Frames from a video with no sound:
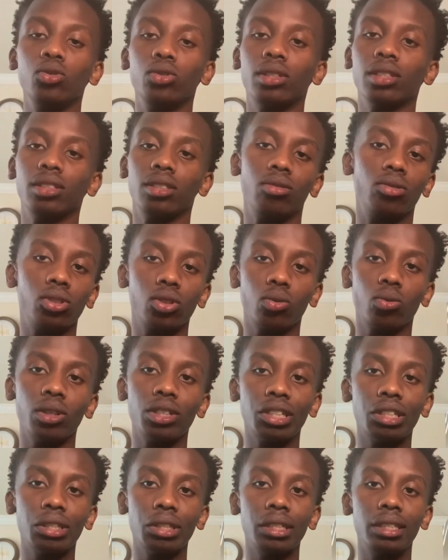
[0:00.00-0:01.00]
because it was
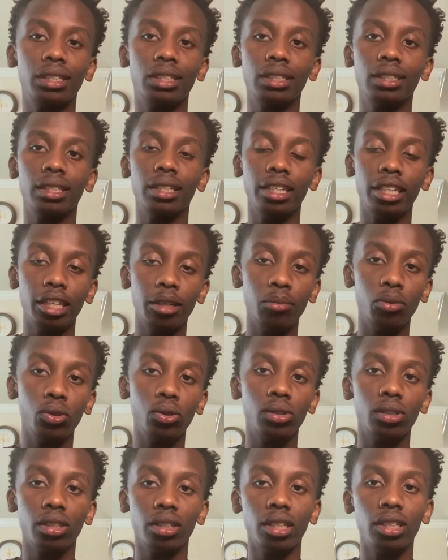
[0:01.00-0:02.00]
originally just
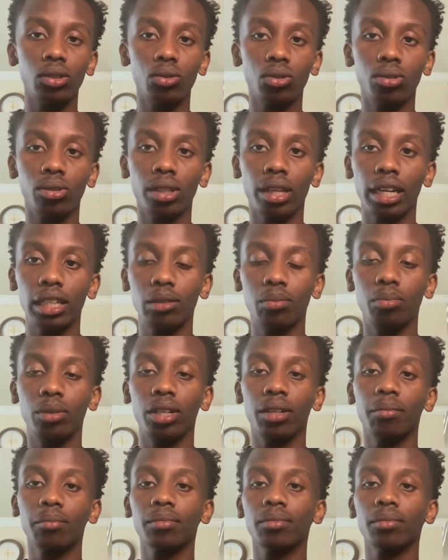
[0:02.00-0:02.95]
Hebrews and Israelites, but